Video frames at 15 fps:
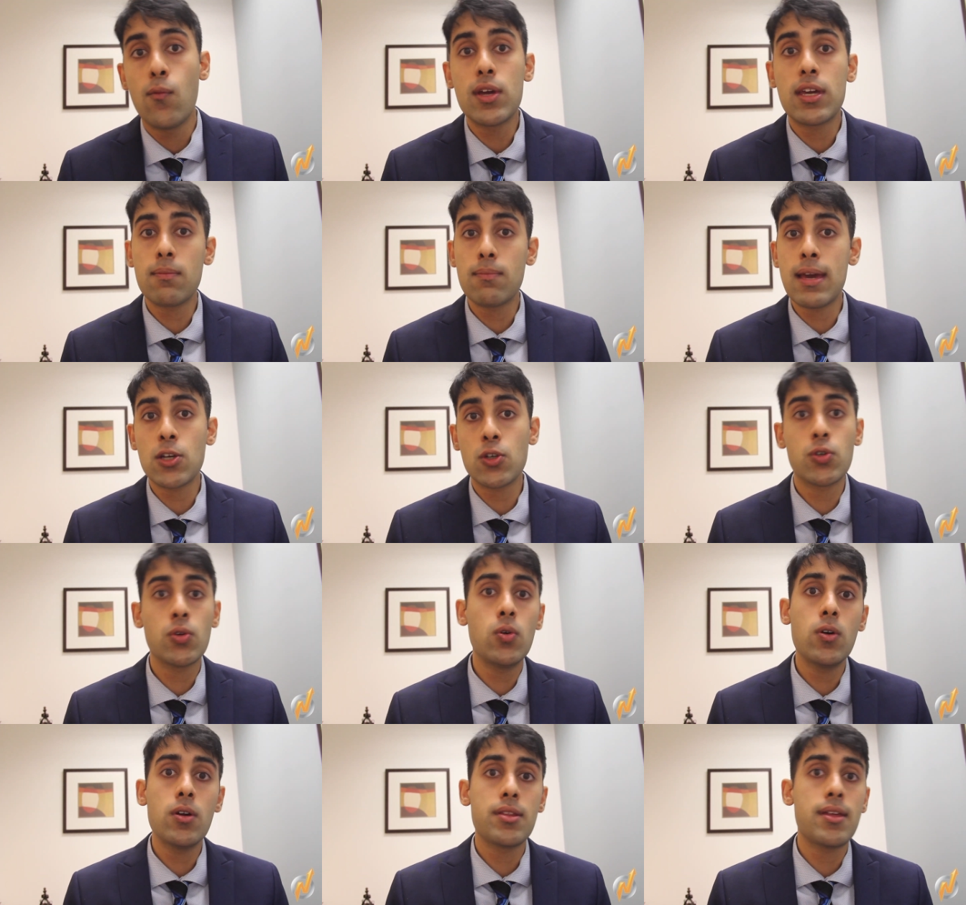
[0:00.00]
We can make
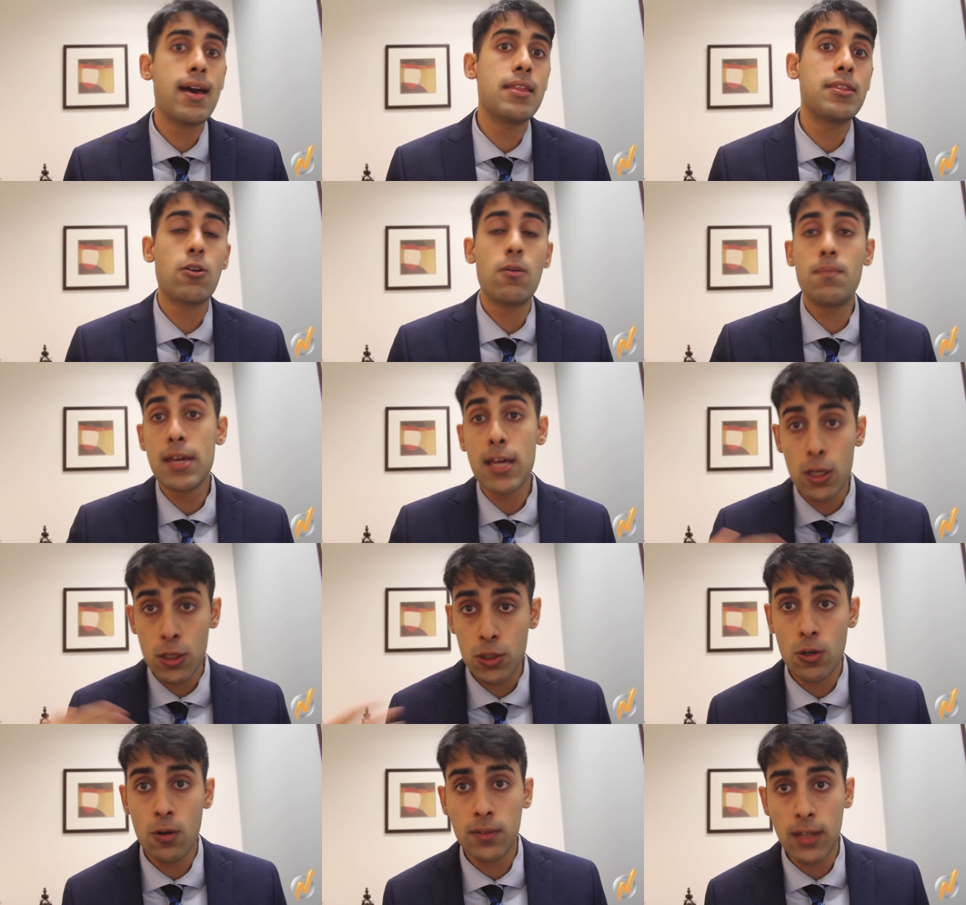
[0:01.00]
sure that they're being
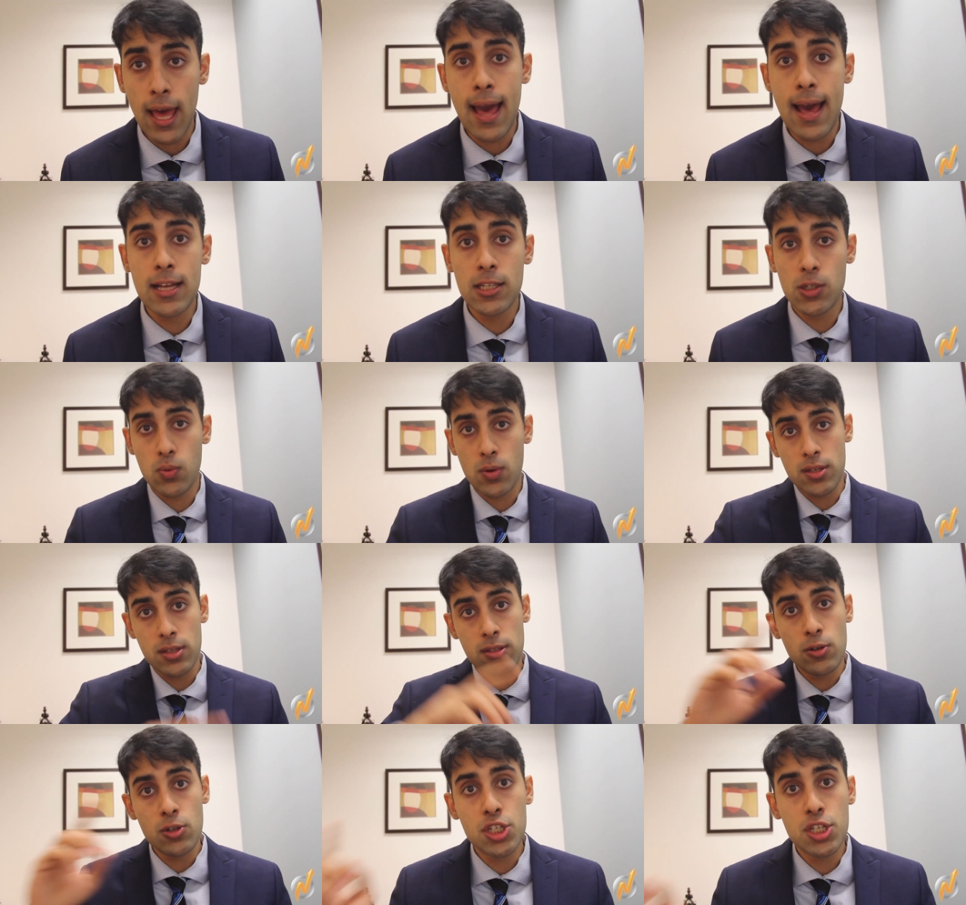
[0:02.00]
served ads
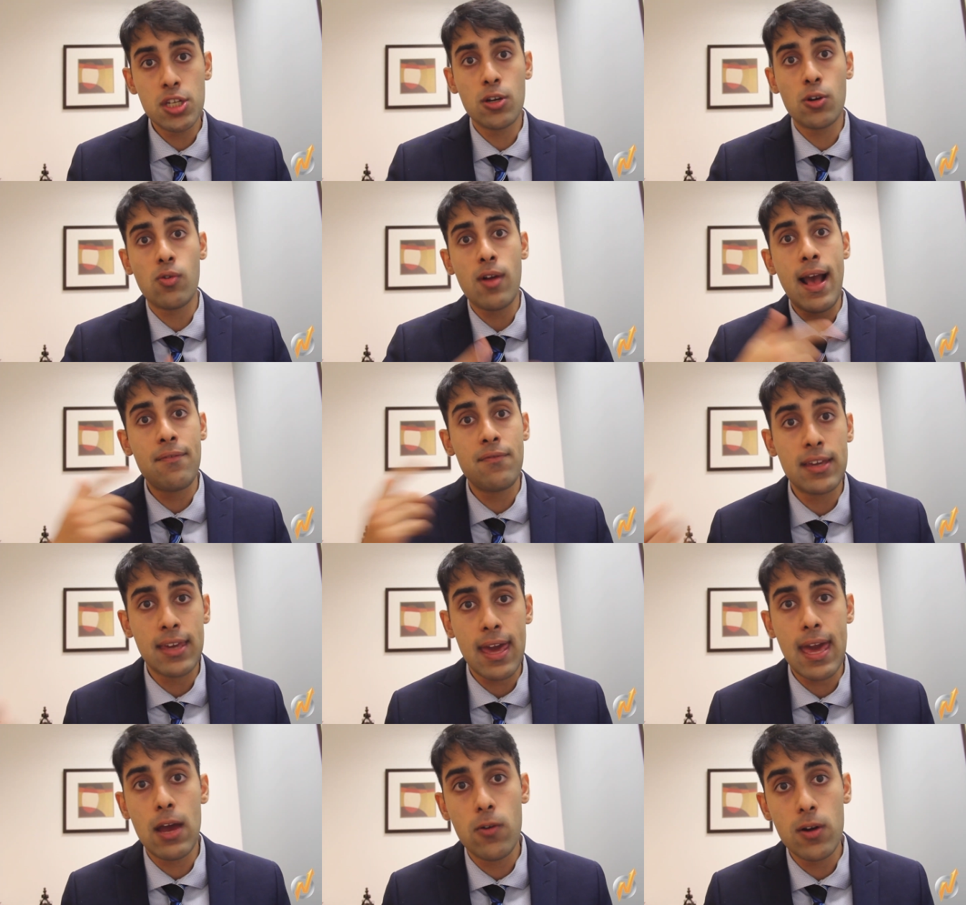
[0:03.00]
within their
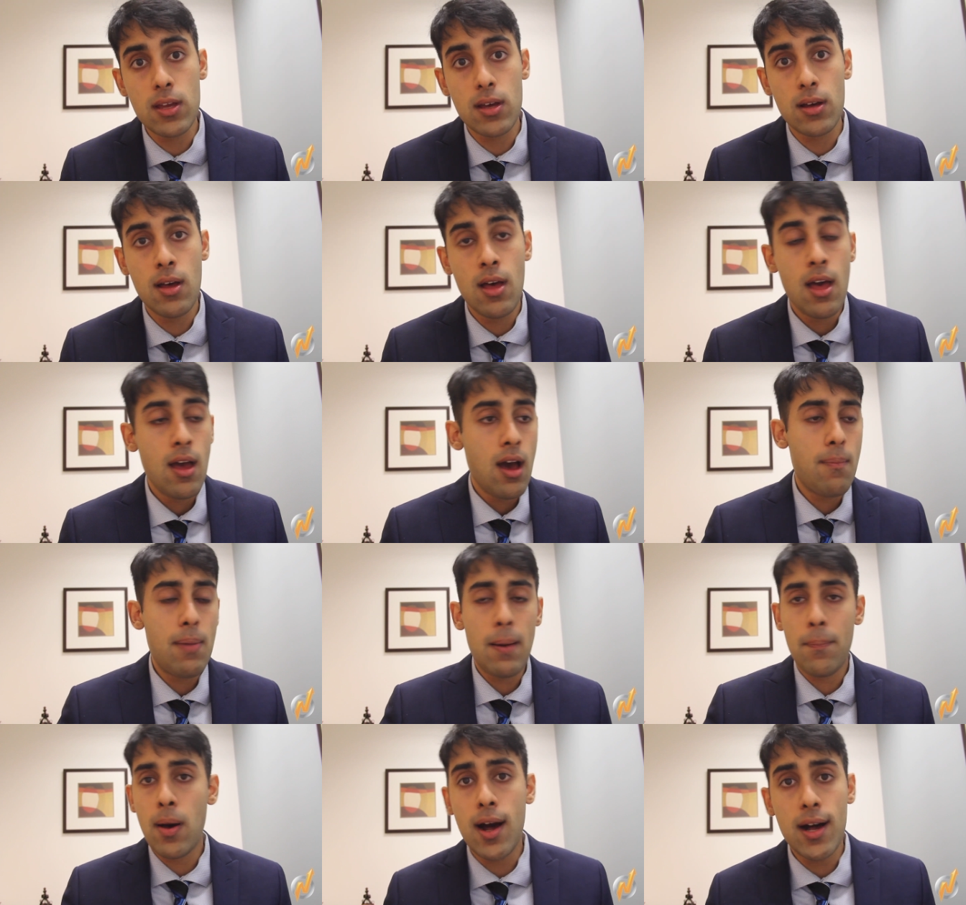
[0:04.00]
geographic area
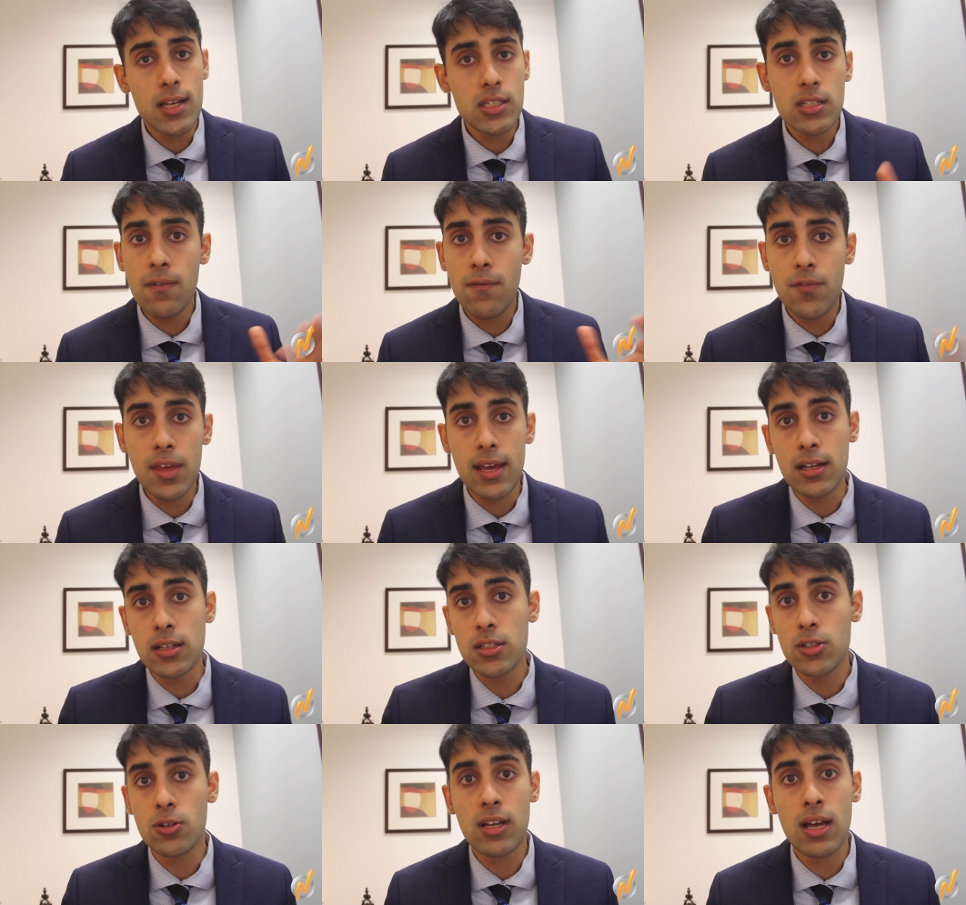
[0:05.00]
about positive
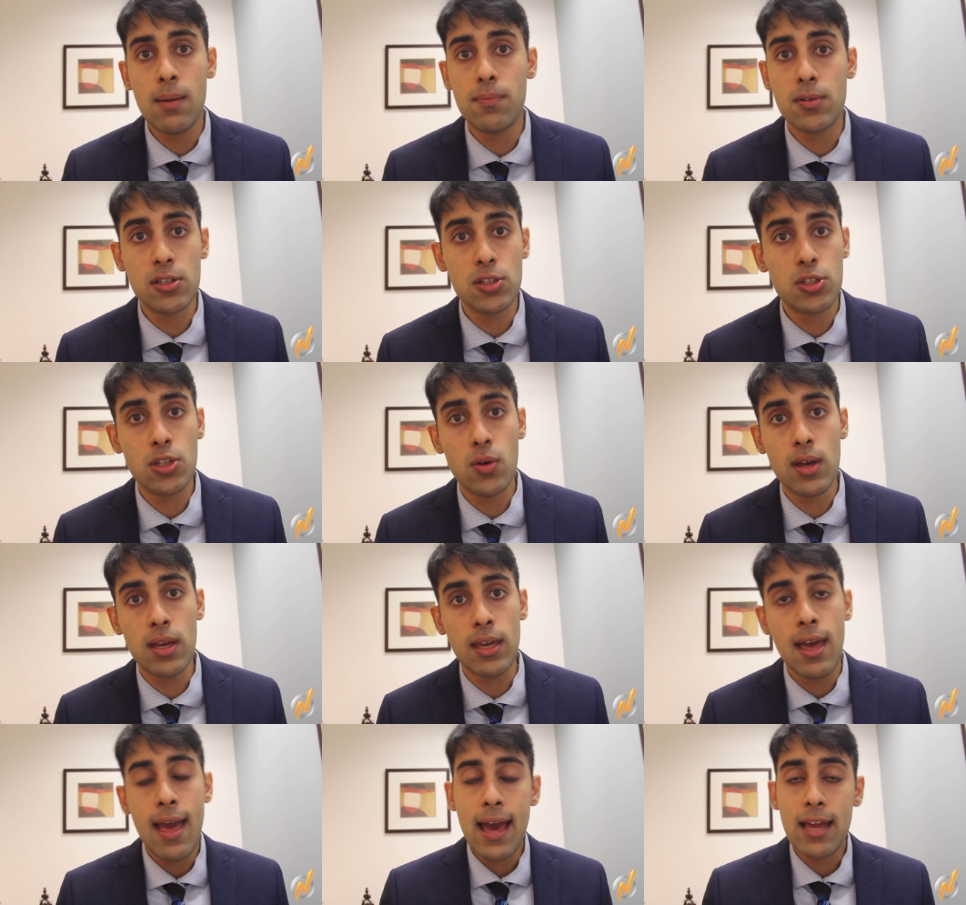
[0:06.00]
things your company's doing.